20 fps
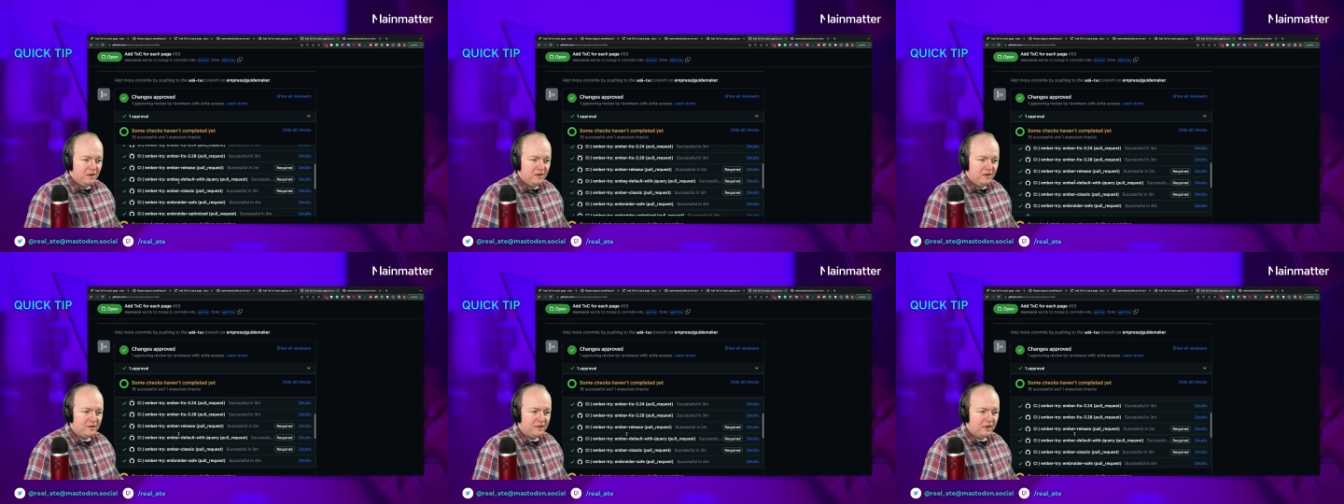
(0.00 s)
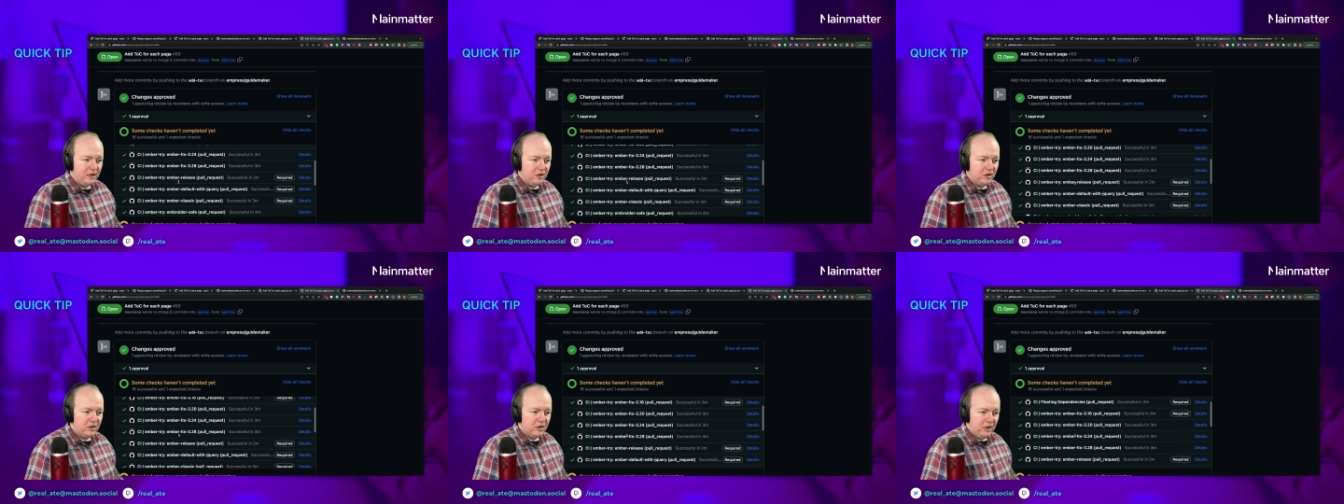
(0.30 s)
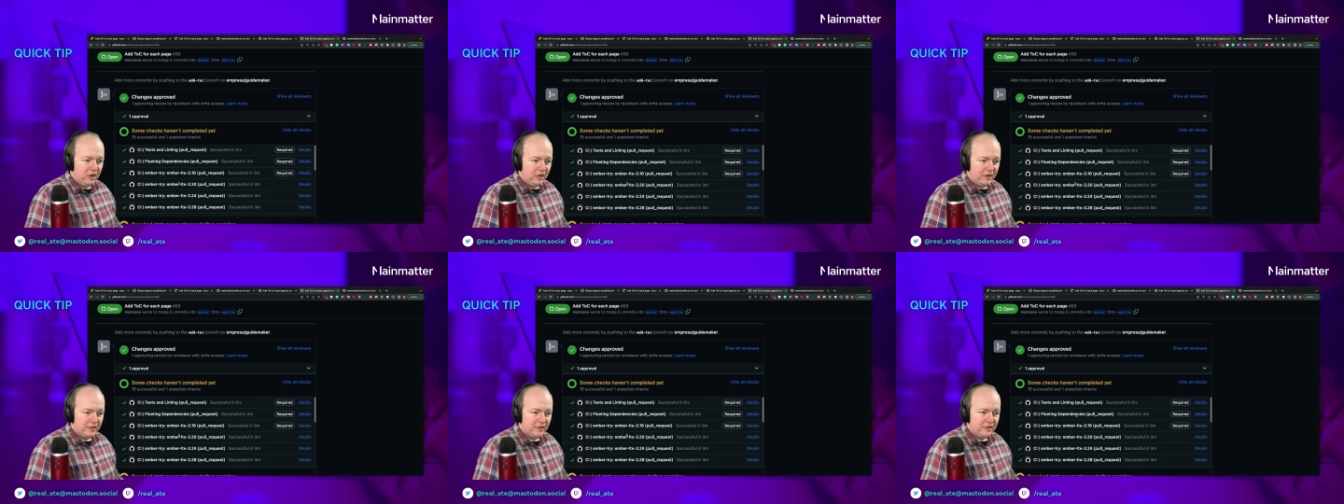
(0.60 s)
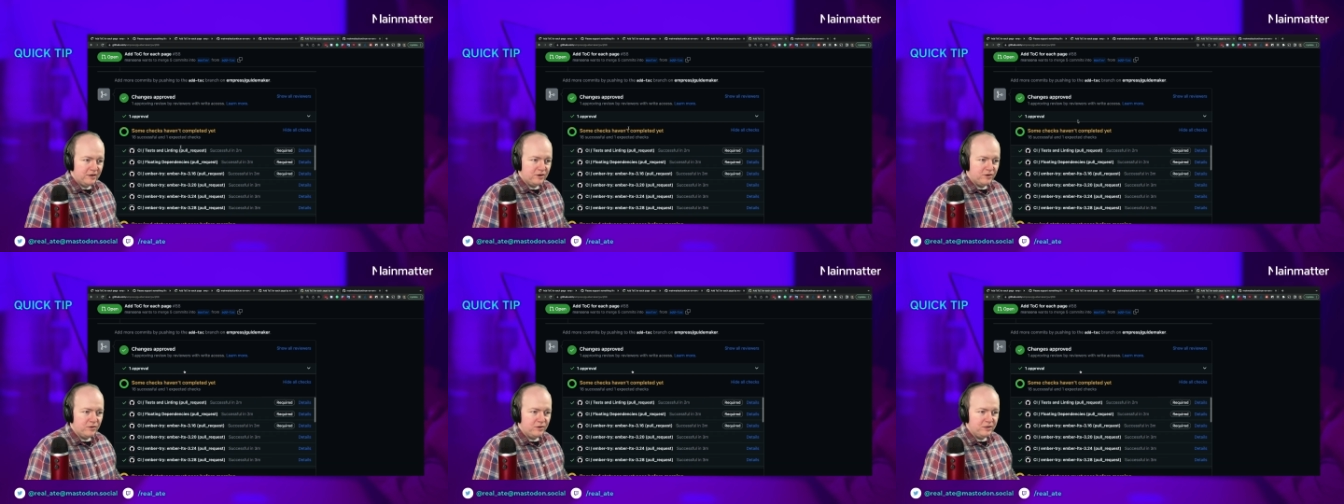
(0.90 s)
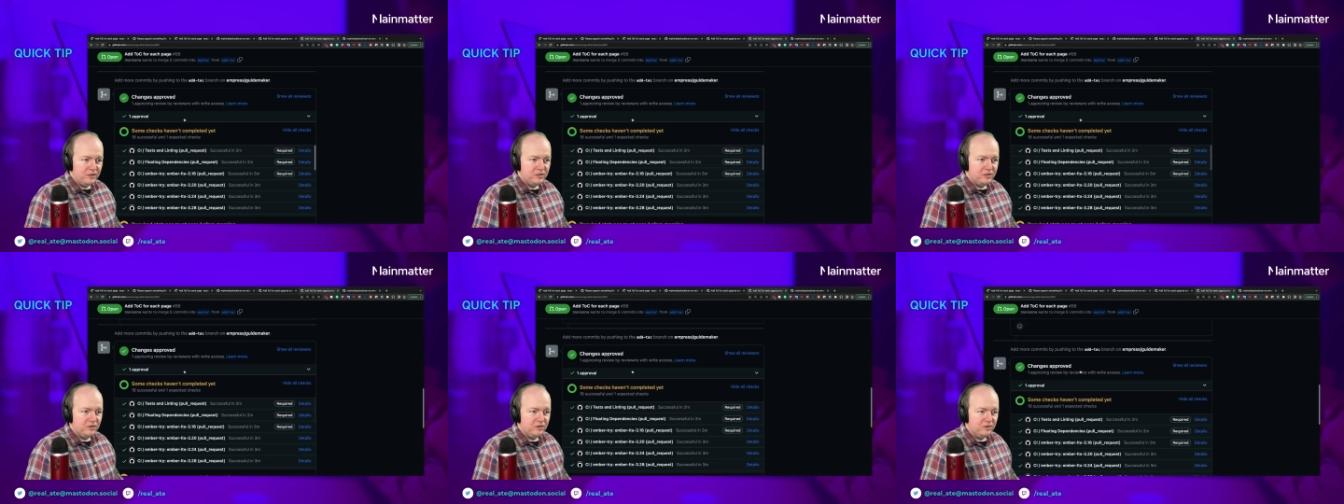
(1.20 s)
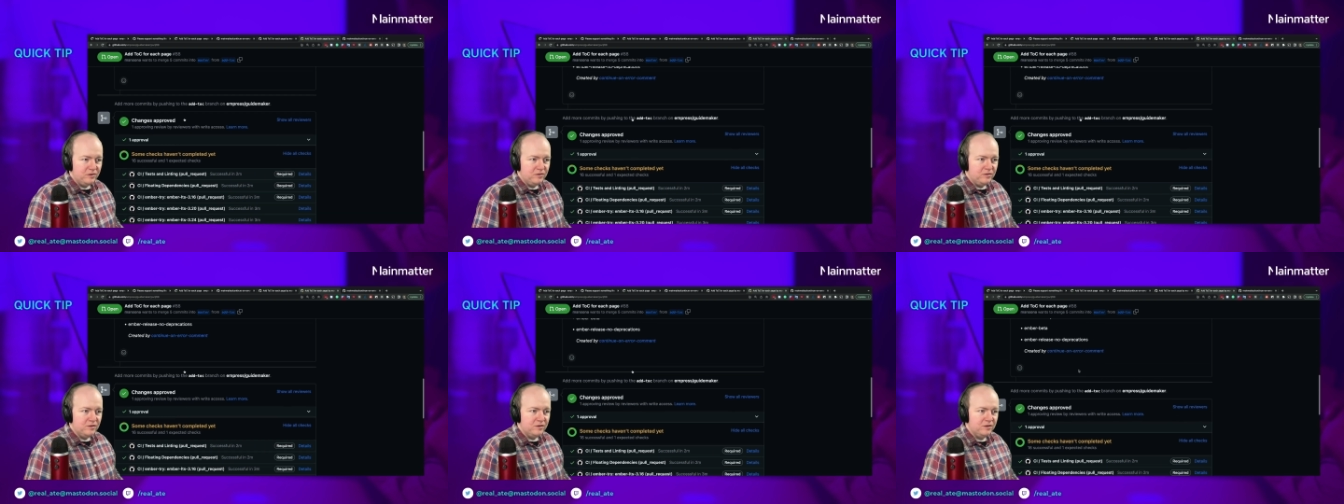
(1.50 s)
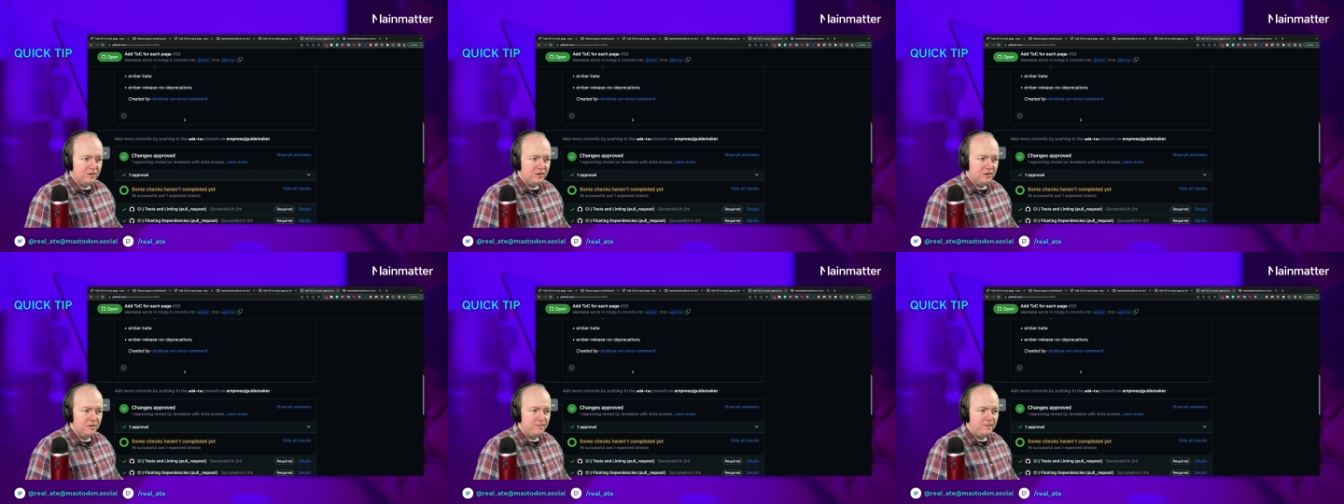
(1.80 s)
they look like they're going to
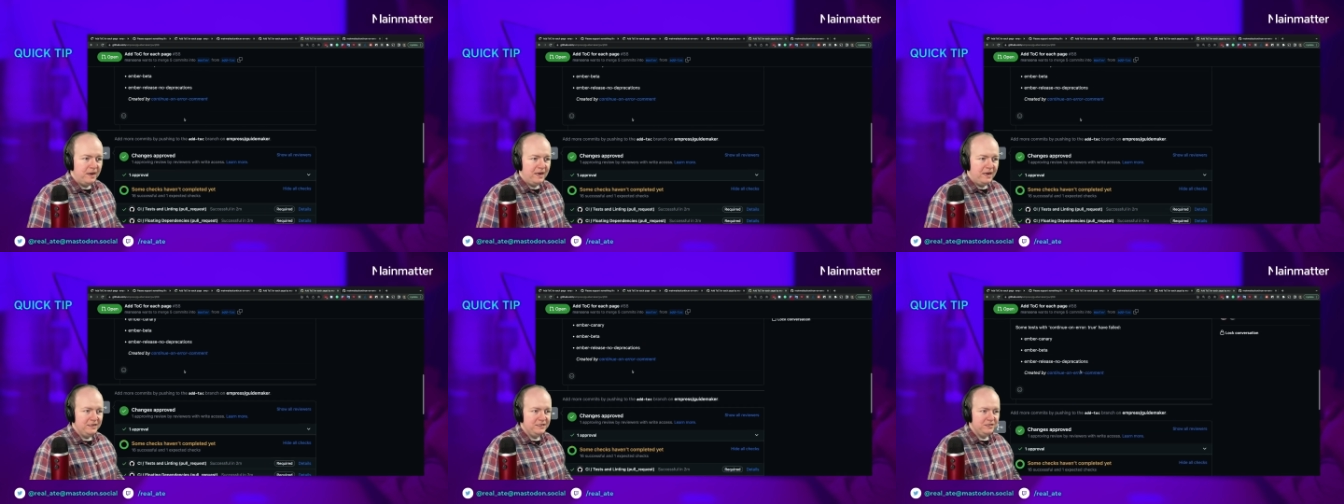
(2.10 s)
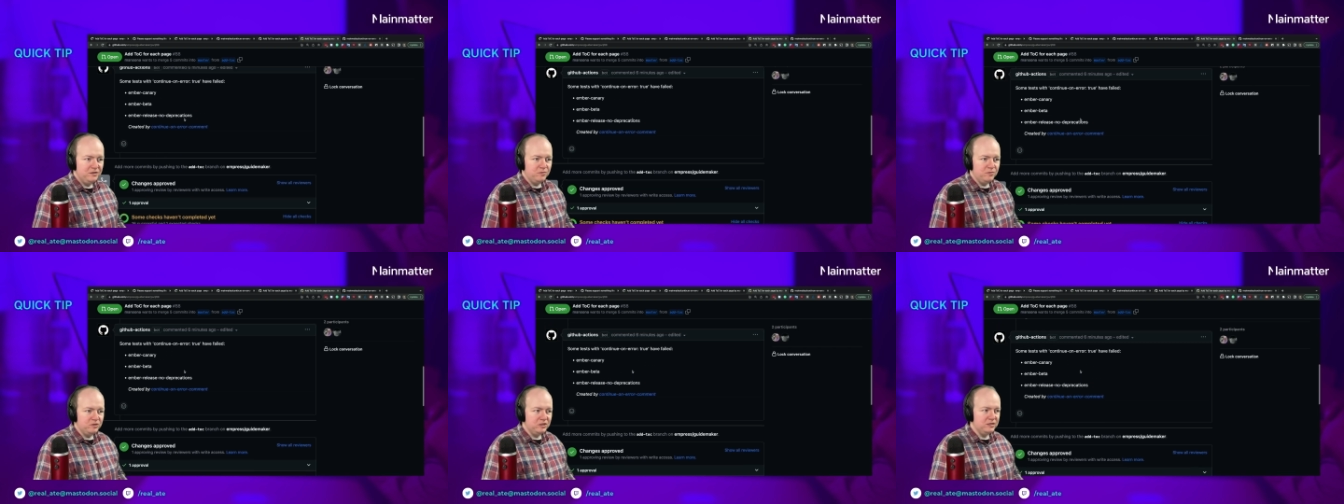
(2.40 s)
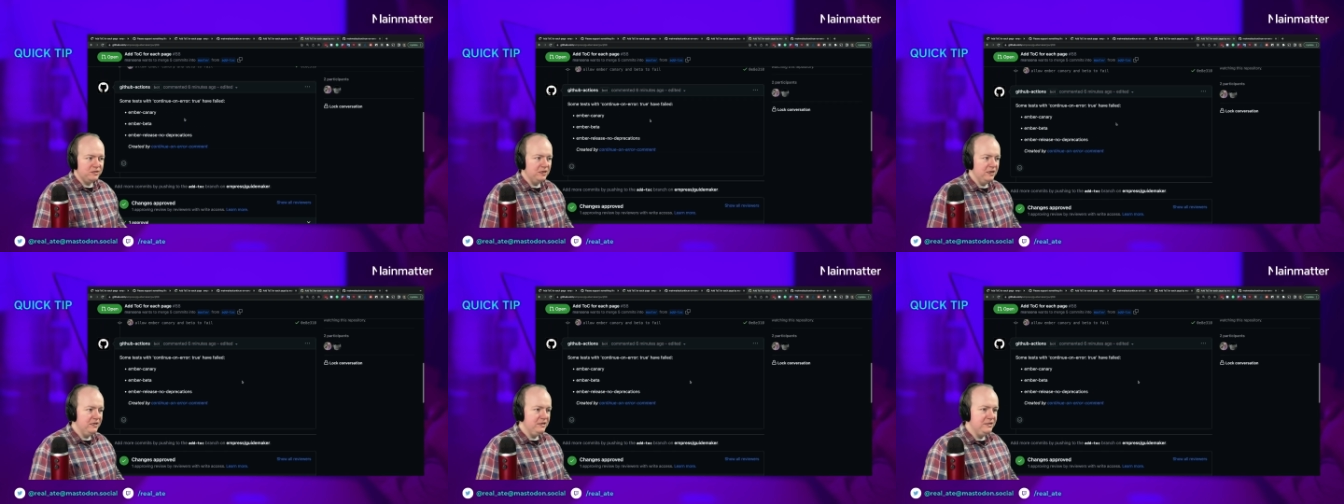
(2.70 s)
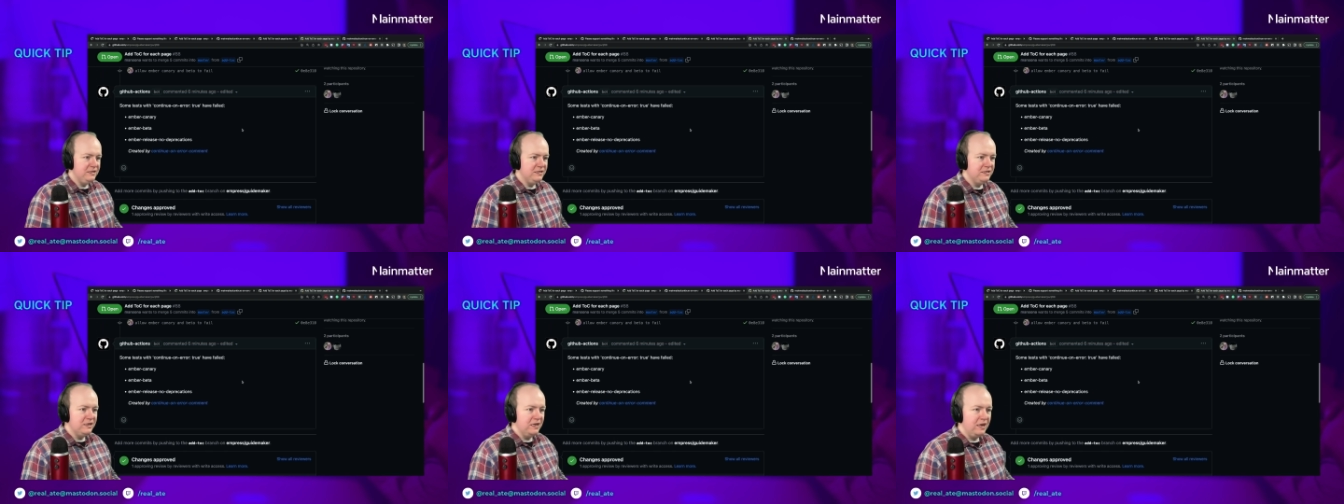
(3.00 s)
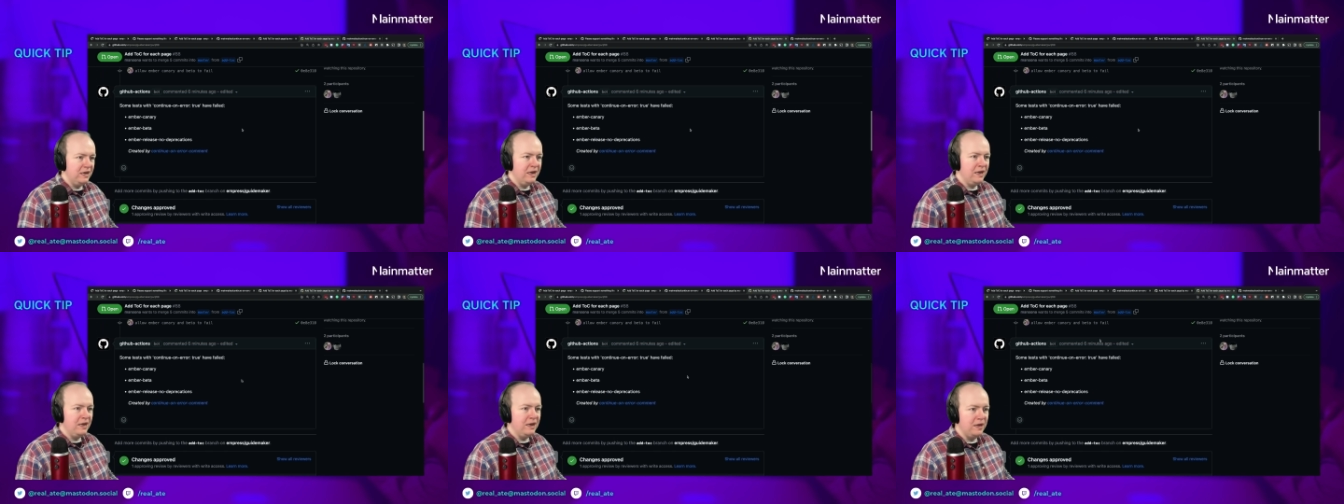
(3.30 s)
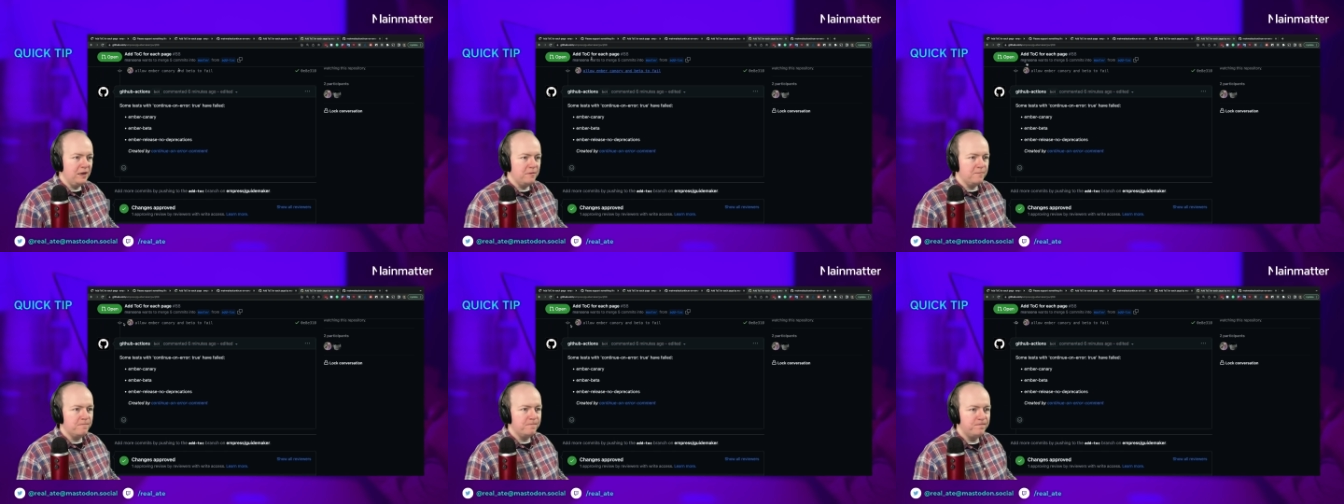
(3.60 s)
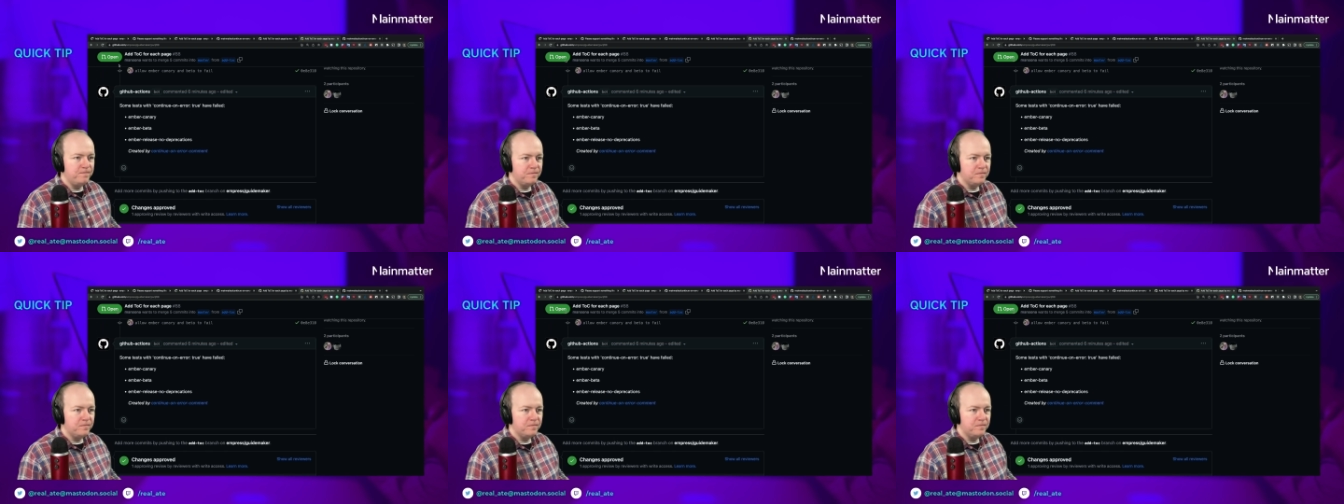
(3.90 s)
pass, which is nice. Um,